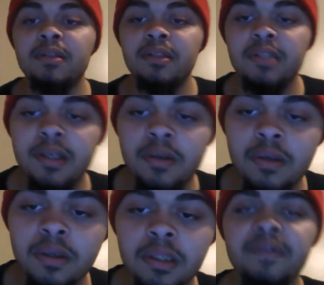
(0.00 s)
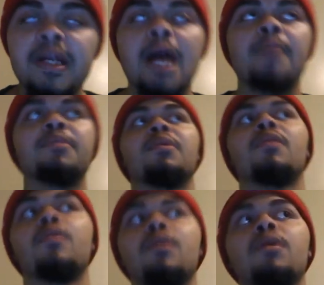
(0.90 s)
to the channel. Leave your comments
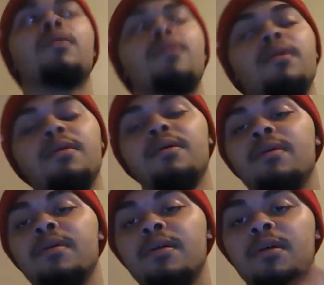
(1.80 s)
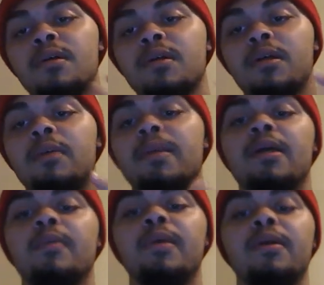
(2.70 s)
below. I'm out of here,